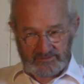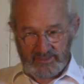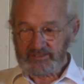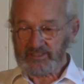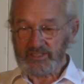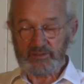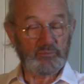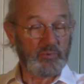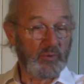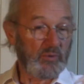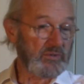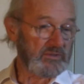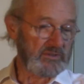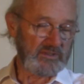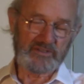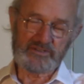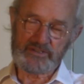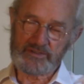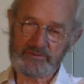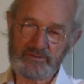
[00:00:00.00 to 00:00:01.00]
It's
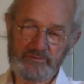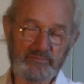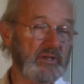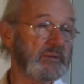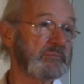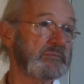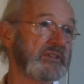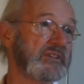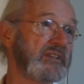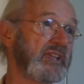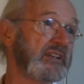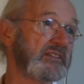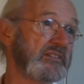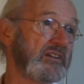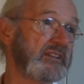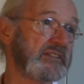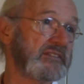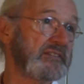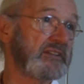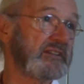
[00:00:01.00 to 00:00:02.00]
important to remember that,
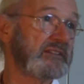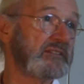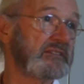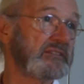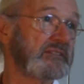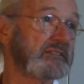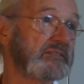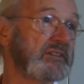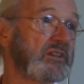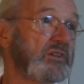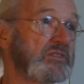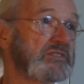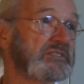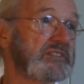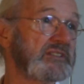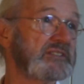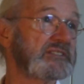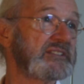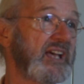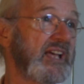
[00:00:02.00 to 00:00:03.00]
I think, because
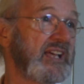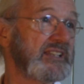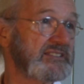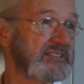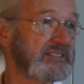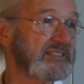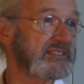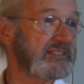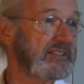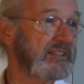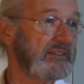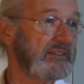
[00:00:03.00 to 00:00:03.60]
it's us.